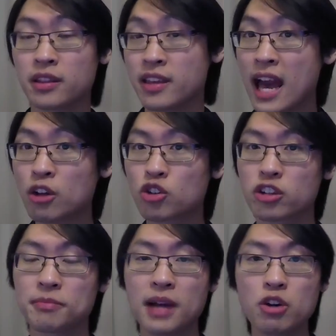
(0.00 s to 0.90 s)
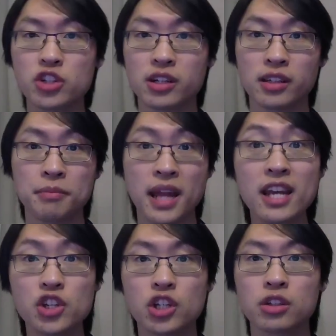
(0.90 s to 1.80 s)
the algorithm Gaussian
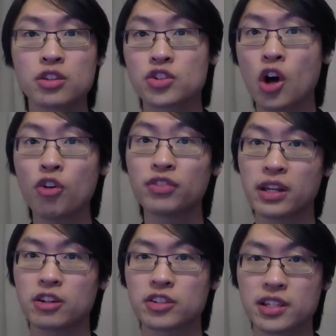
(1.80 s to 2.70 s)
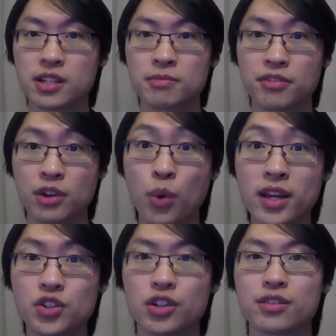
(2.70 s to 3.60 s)
elimination to solve linear systems of
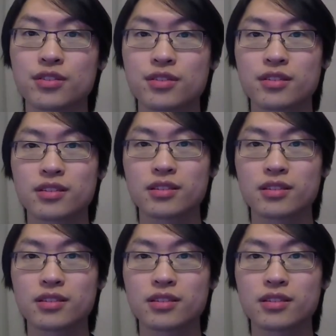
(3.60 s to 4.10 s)
equations.